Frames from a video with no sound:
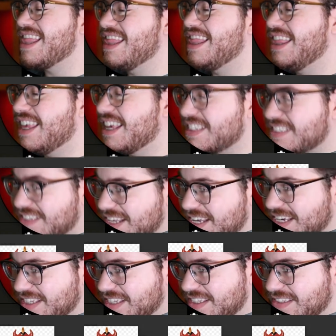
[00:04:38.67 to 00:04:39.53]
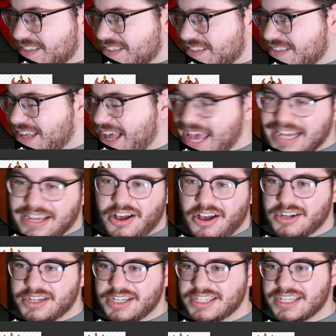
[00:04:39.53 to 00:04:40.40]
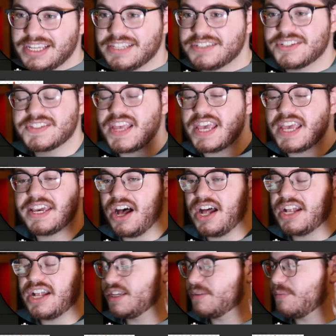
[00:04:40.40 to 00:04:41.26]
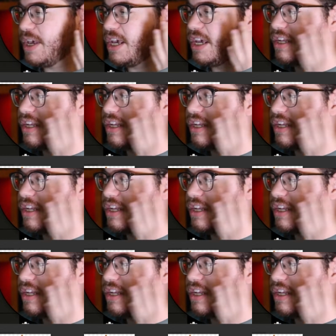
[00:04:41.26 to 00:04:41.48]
This thing is iconic. It's just iconic, man.